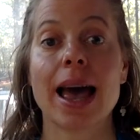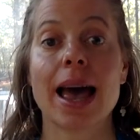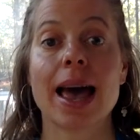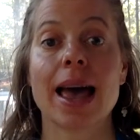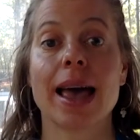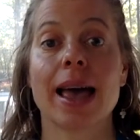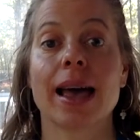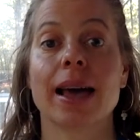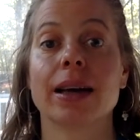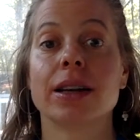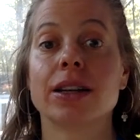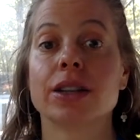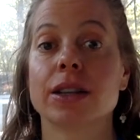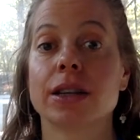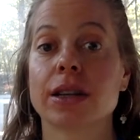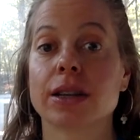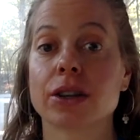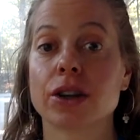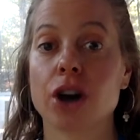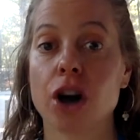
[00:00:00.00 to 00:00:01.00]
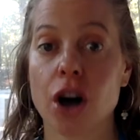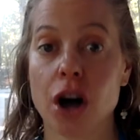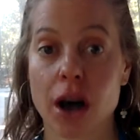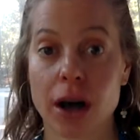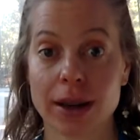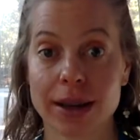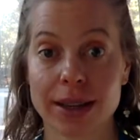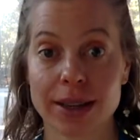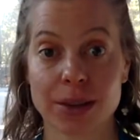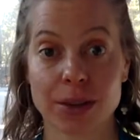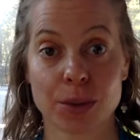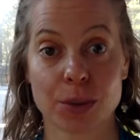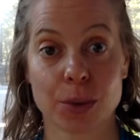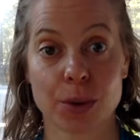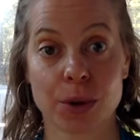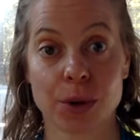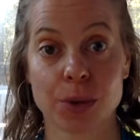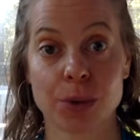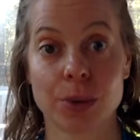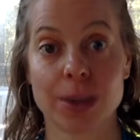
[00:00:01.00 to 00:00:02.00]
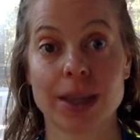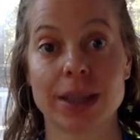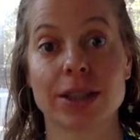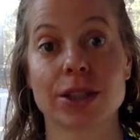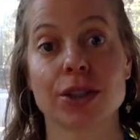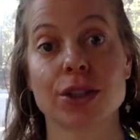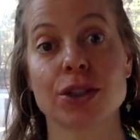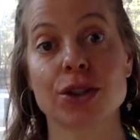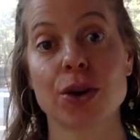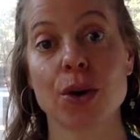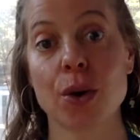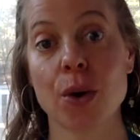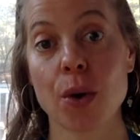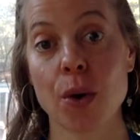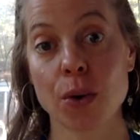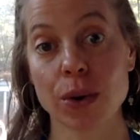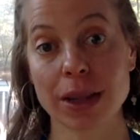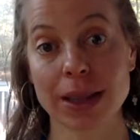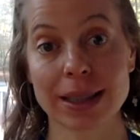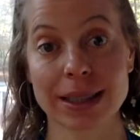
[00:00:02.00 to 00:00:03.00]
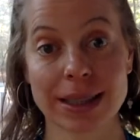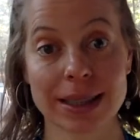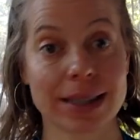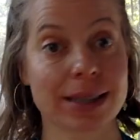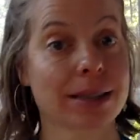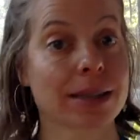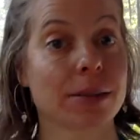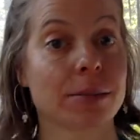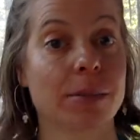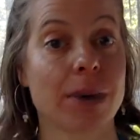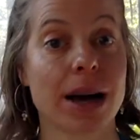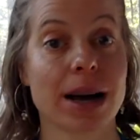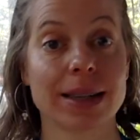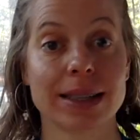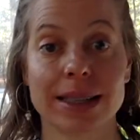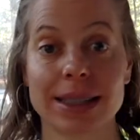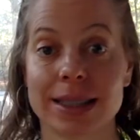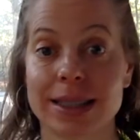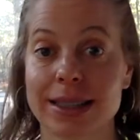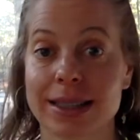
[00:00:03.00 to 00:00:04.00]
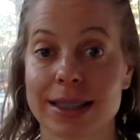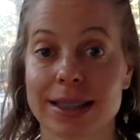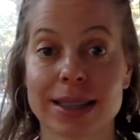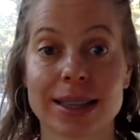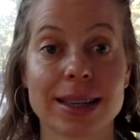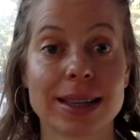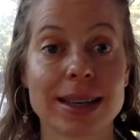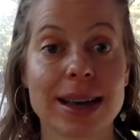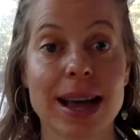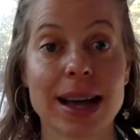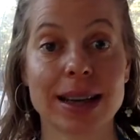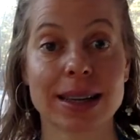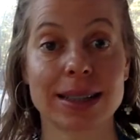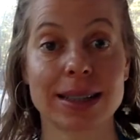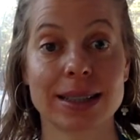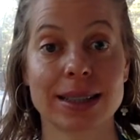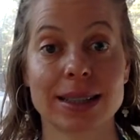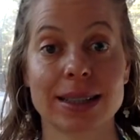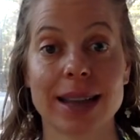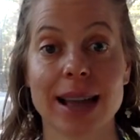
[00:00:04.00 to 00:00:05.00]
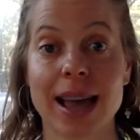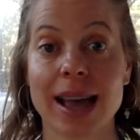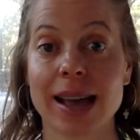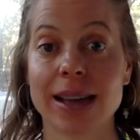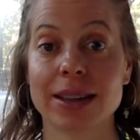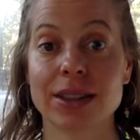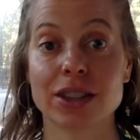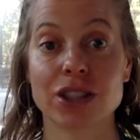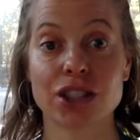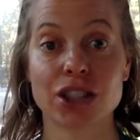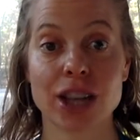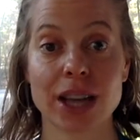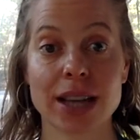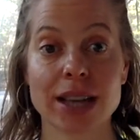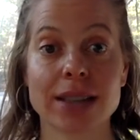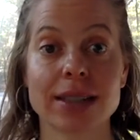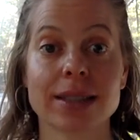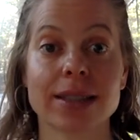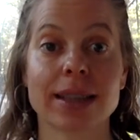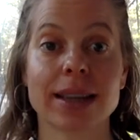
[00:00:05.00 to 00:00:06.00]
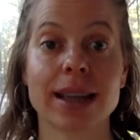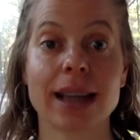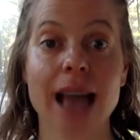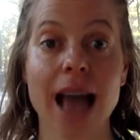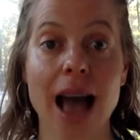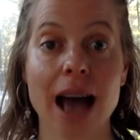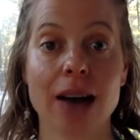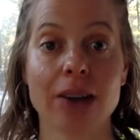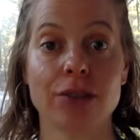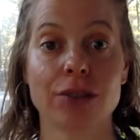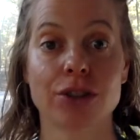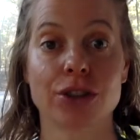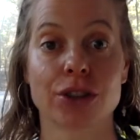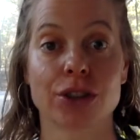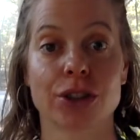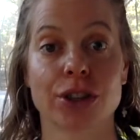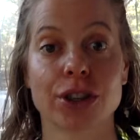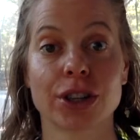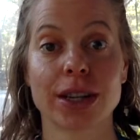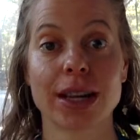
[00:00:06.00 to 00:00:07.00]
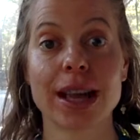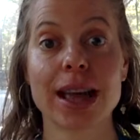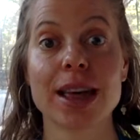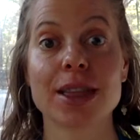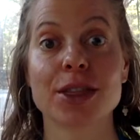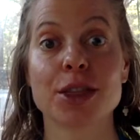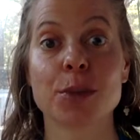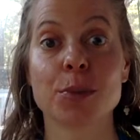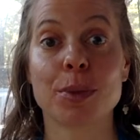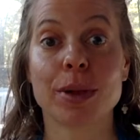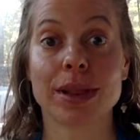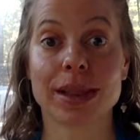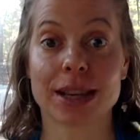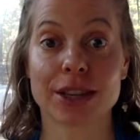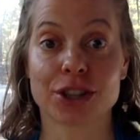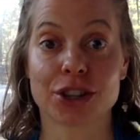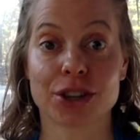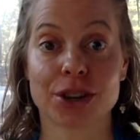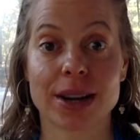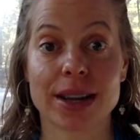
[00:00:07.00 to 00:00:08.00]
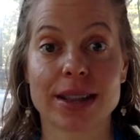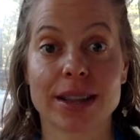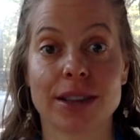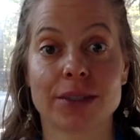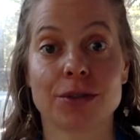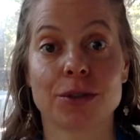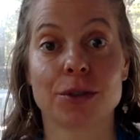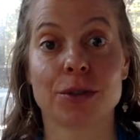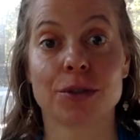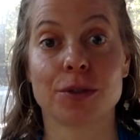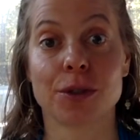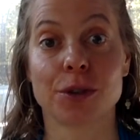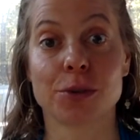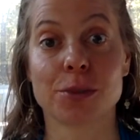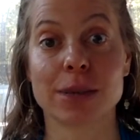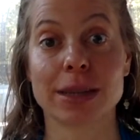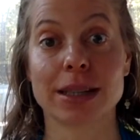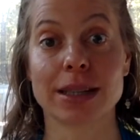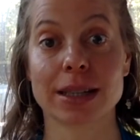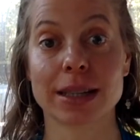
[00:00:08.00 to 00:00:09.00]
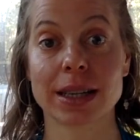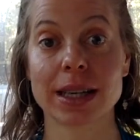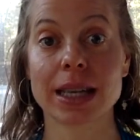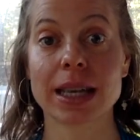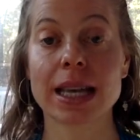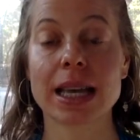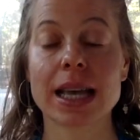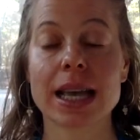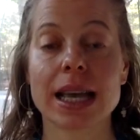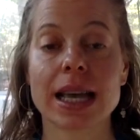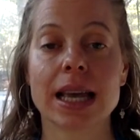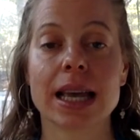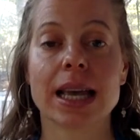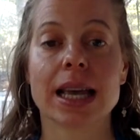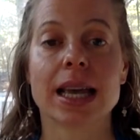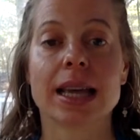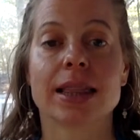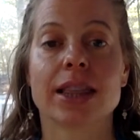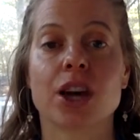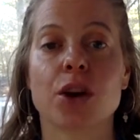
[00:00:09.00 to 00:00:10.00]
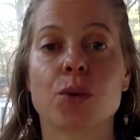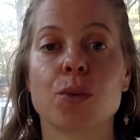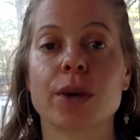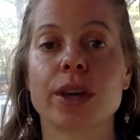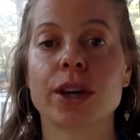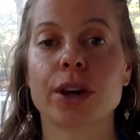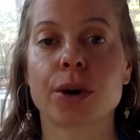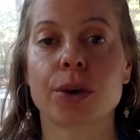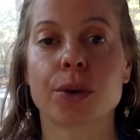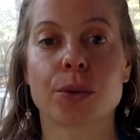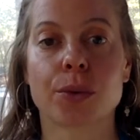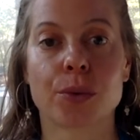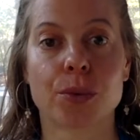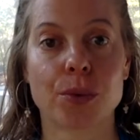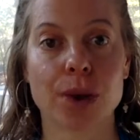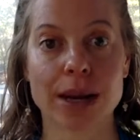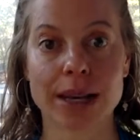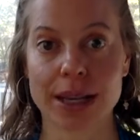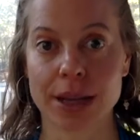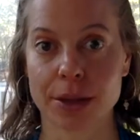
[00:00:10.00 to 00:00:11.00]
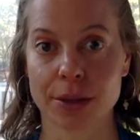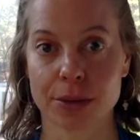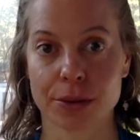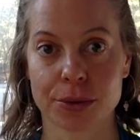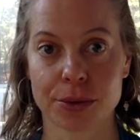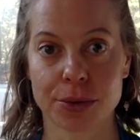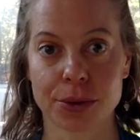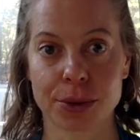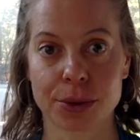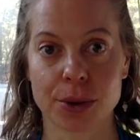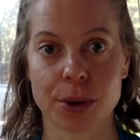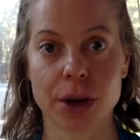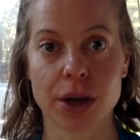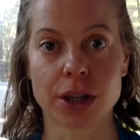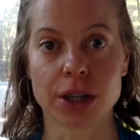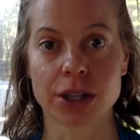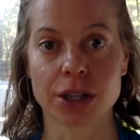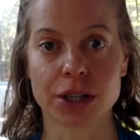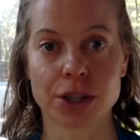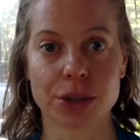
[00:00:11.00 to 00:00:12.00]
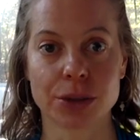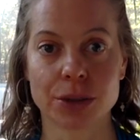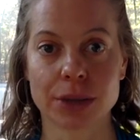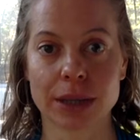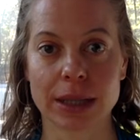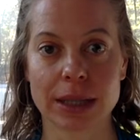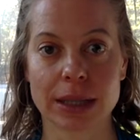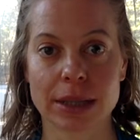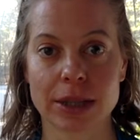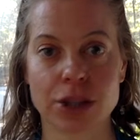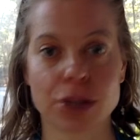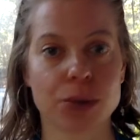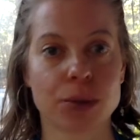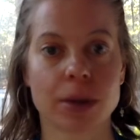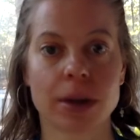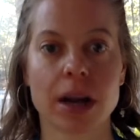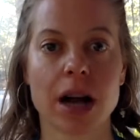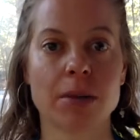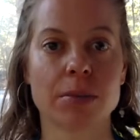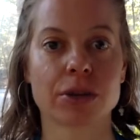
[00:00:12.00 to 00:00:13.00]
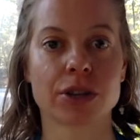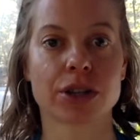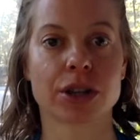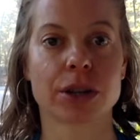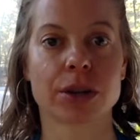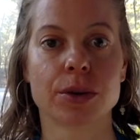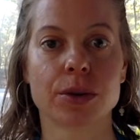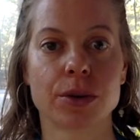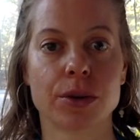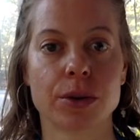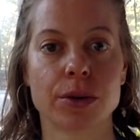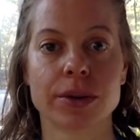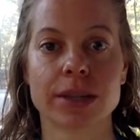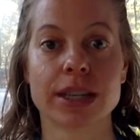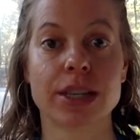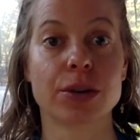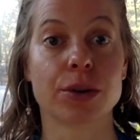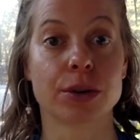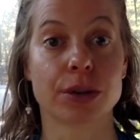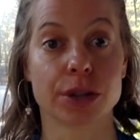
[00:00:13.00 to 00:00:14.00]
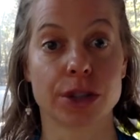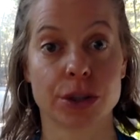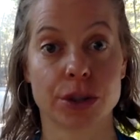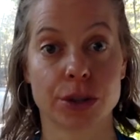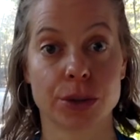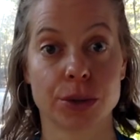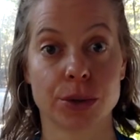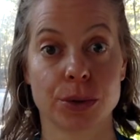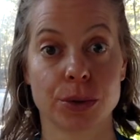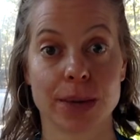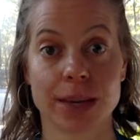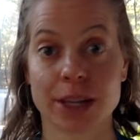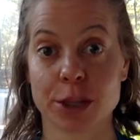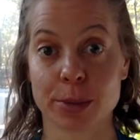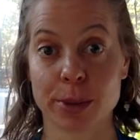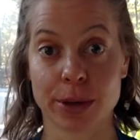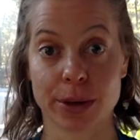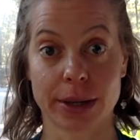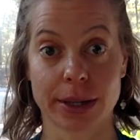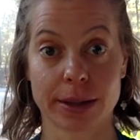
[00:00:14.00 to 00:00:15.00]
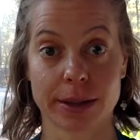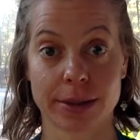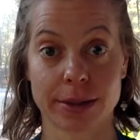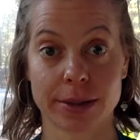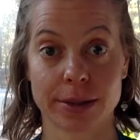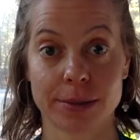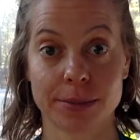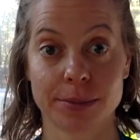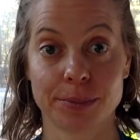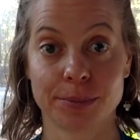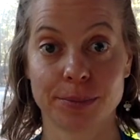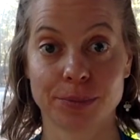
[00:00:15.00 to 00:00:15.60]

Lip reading: and caught in the whirlwind, totally disembodied, disconnected, and chasing after the pleasure and the fulfillment that we are running through our to-do list to accomplish our goals in order to experience.